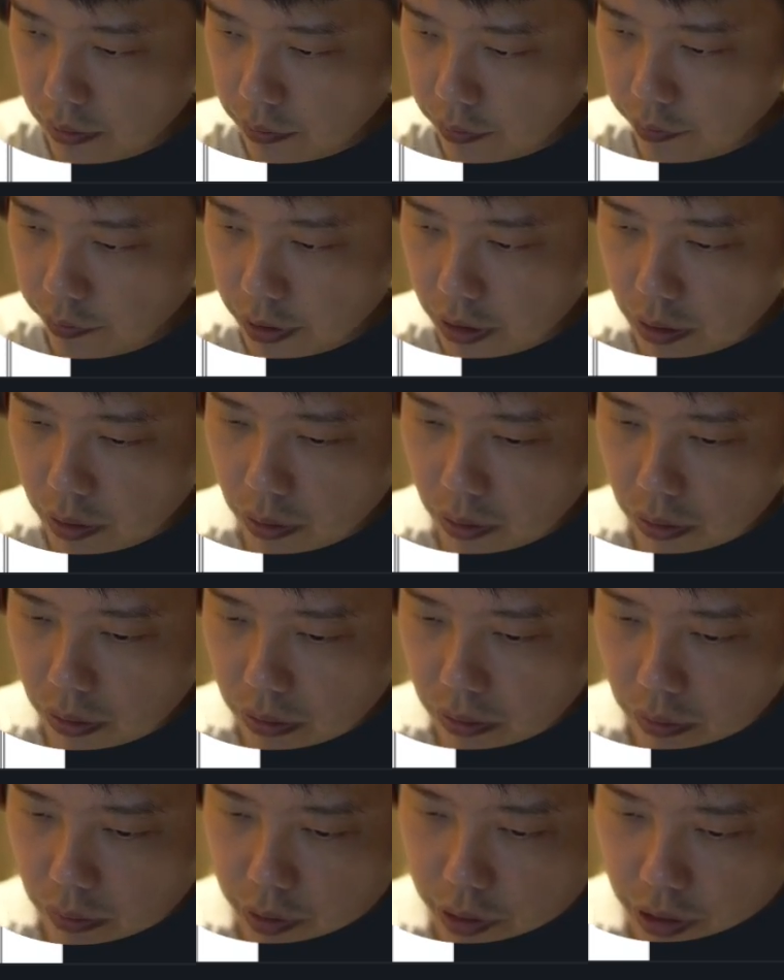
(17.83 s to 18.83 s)
phenol,
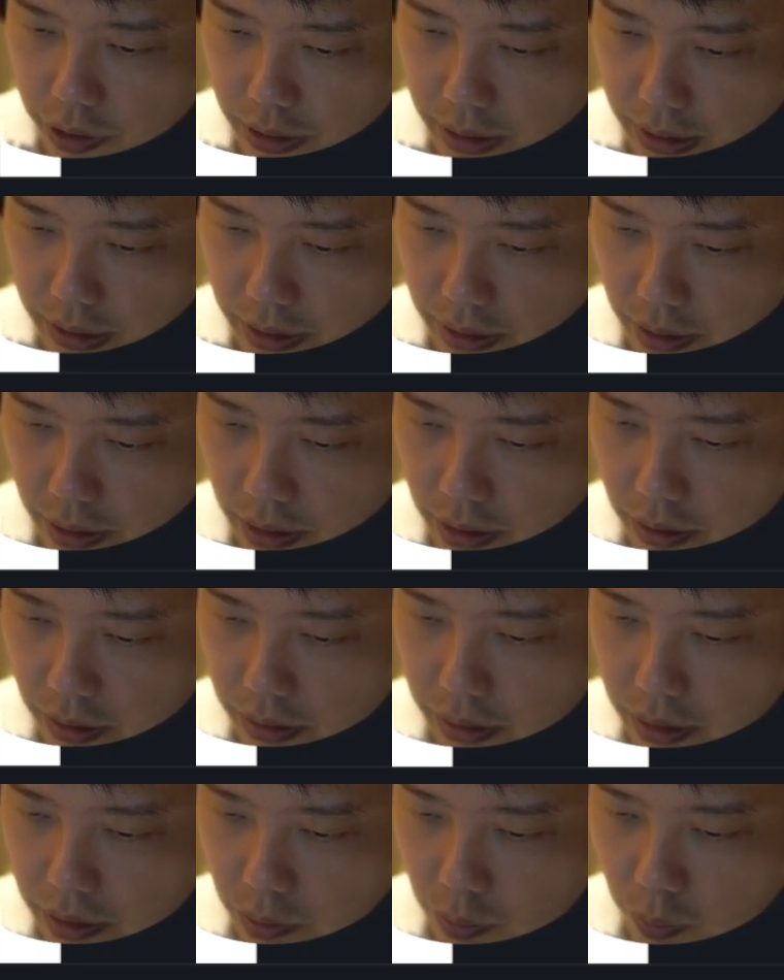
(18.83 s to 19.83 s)
which is acidic.
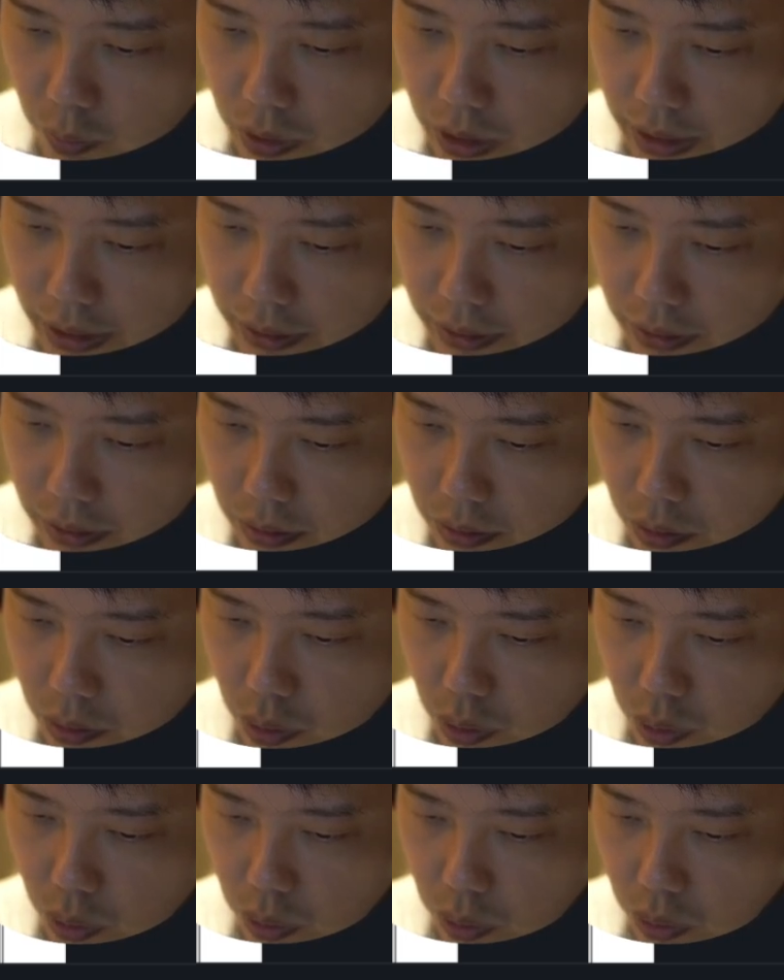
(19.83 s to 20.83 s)
That's 1,
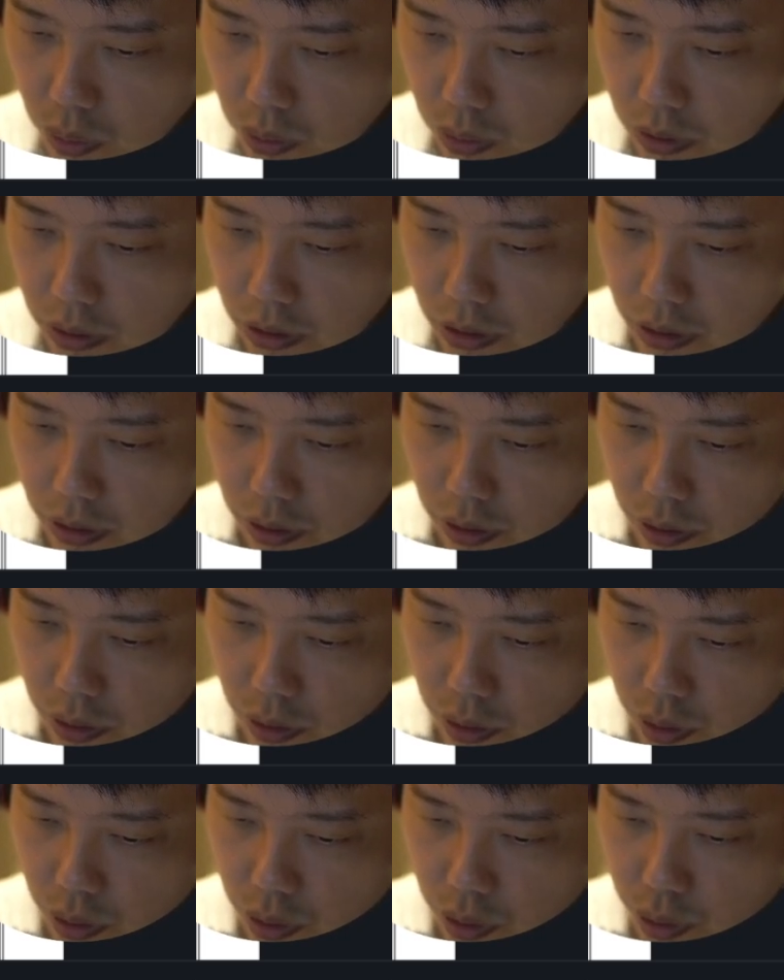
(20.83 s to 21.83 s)
2,
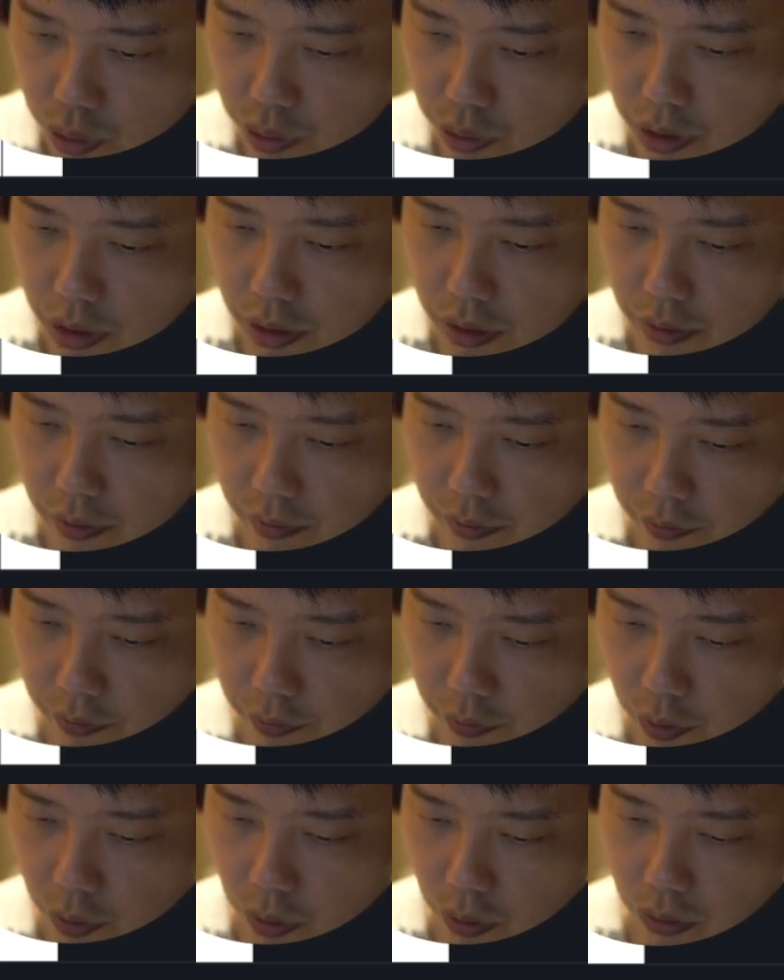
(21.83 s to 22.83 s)
3,
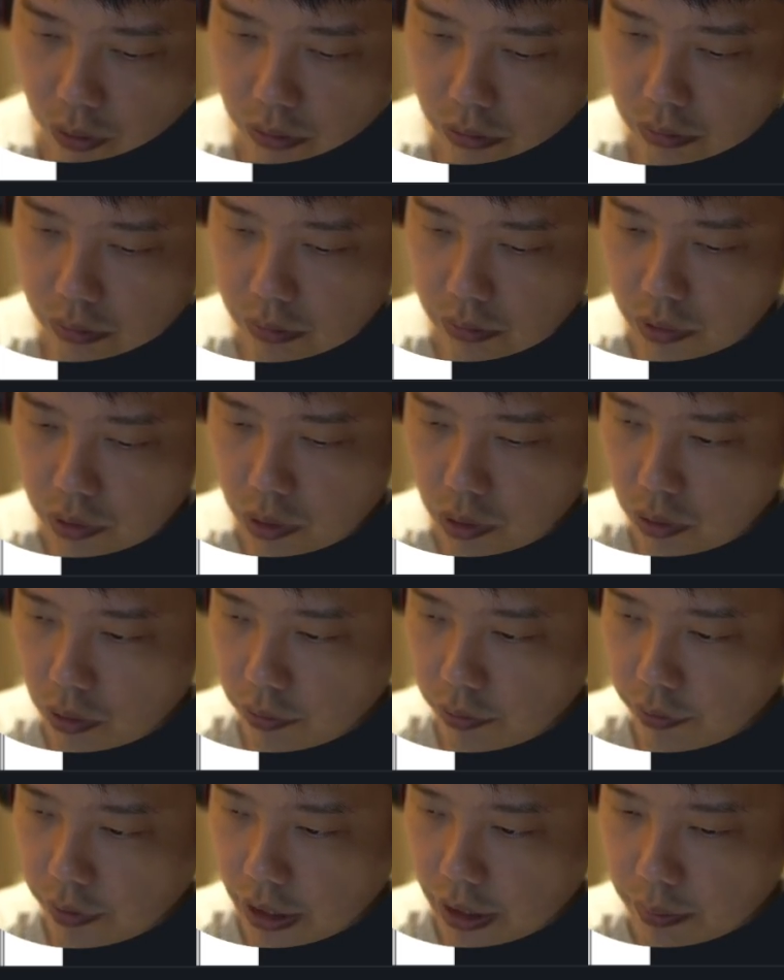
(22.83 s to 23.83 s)
4. So
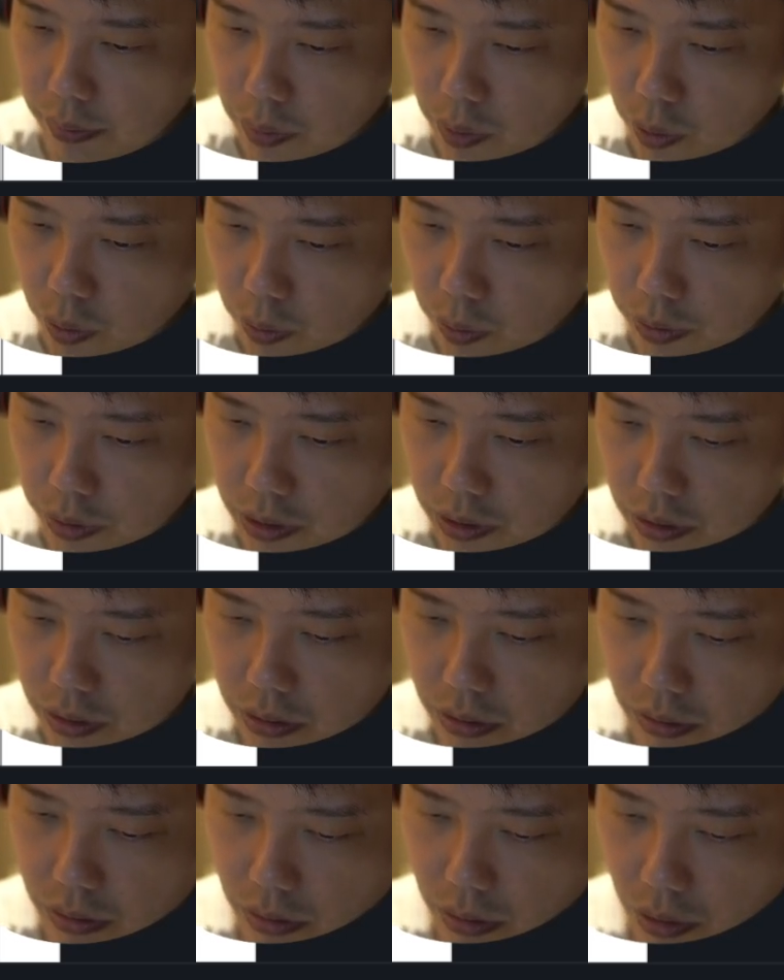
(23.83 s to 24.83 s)
5 mole
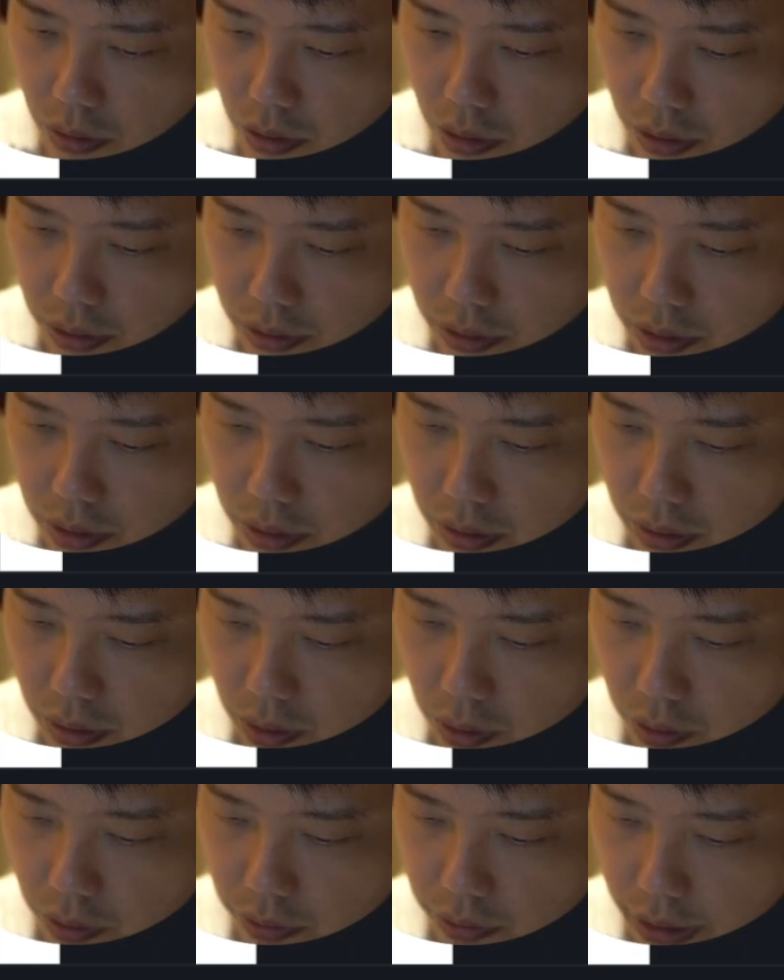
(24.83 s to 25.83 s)
not
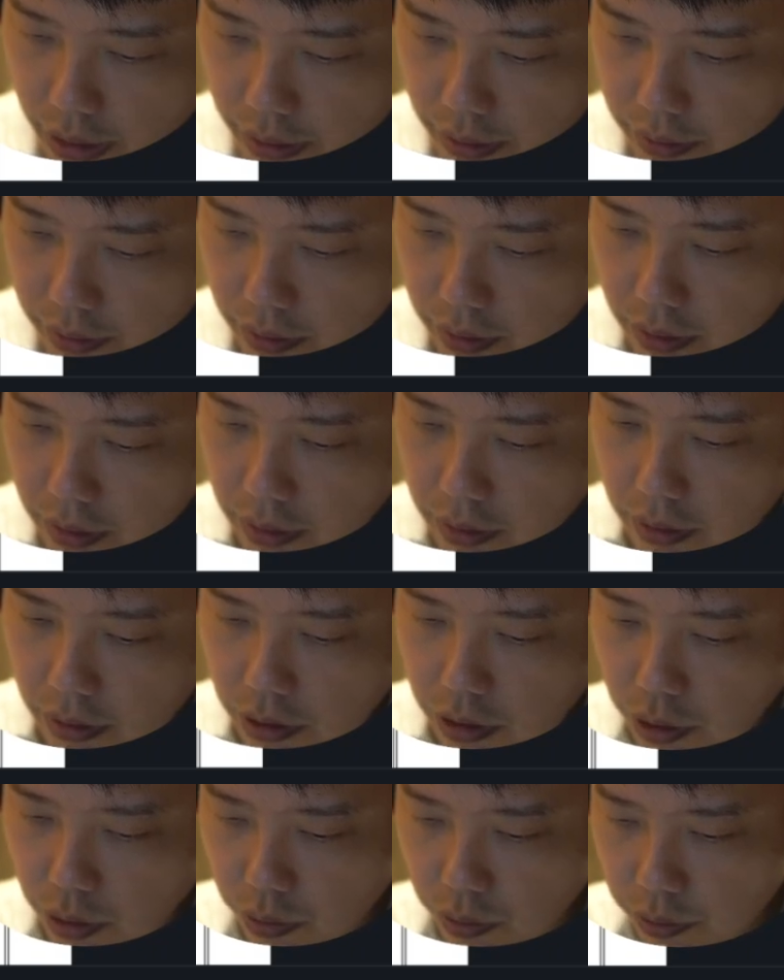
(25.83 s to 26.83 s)
correct.
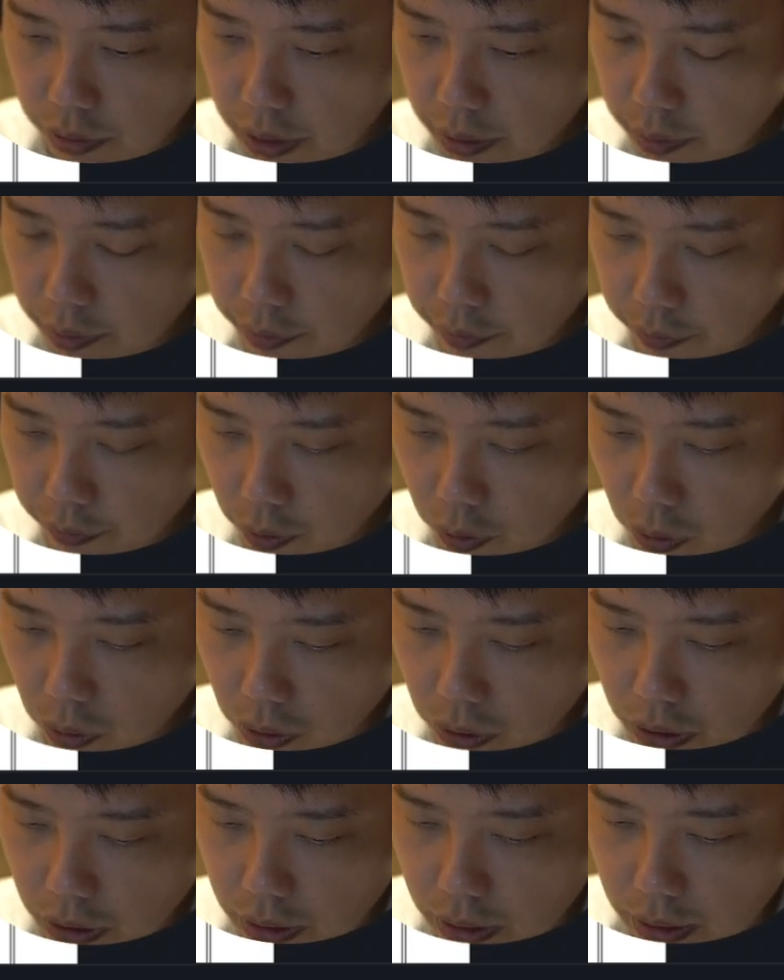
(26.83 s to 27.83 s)
React with 4.
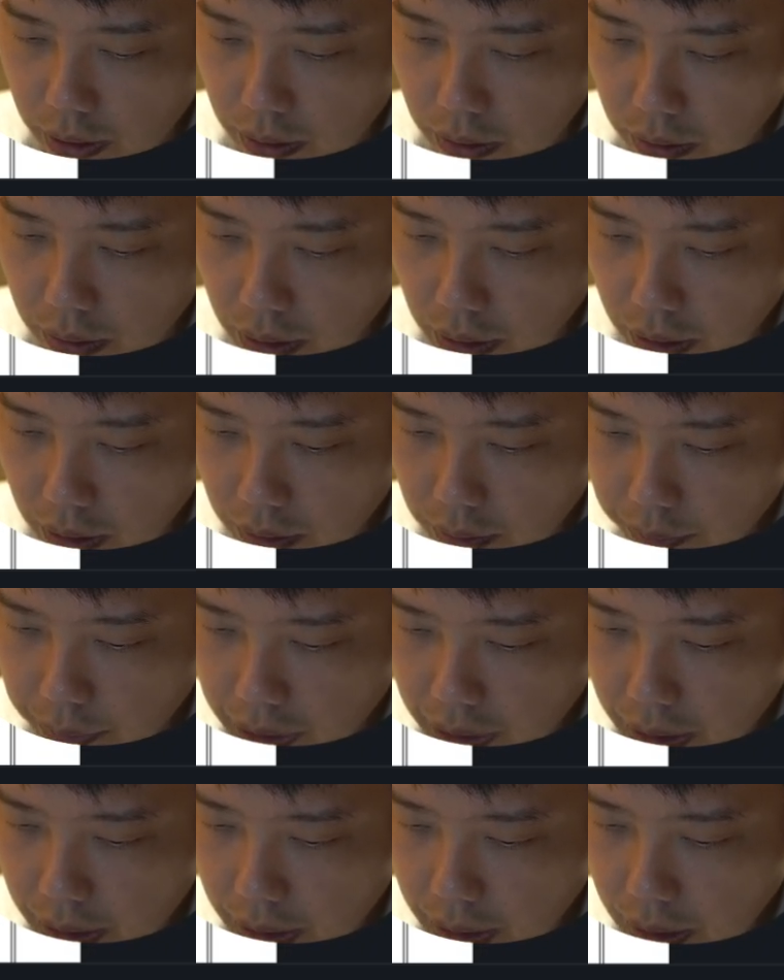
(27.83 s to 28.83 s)
Okay,
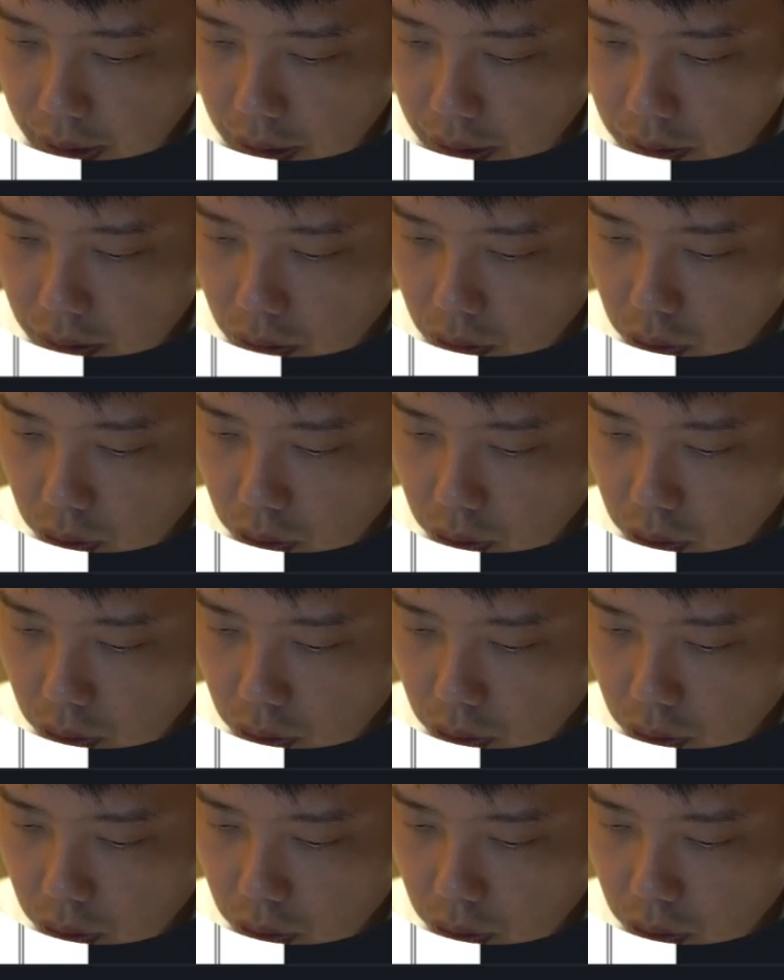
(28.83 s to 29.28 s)
B can undergo